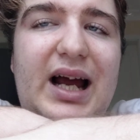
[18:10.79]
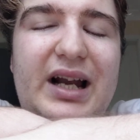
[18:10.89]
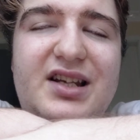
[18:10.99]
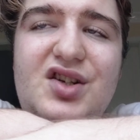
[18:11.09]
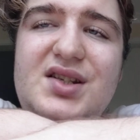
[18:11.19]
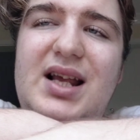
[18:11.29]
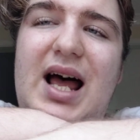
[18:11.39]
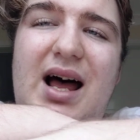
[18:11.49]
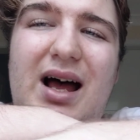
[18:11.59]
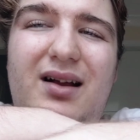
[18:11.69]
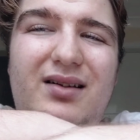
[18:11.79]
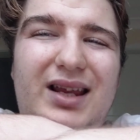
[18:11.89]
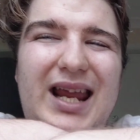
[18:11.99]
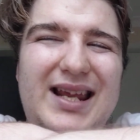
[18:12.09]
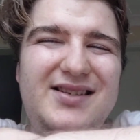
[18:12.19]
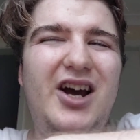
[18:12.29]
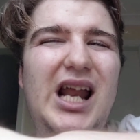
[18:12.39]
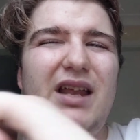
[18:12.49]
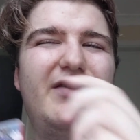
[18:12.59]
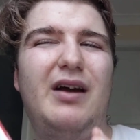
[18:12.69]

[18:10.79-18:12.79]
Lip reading: and he's kind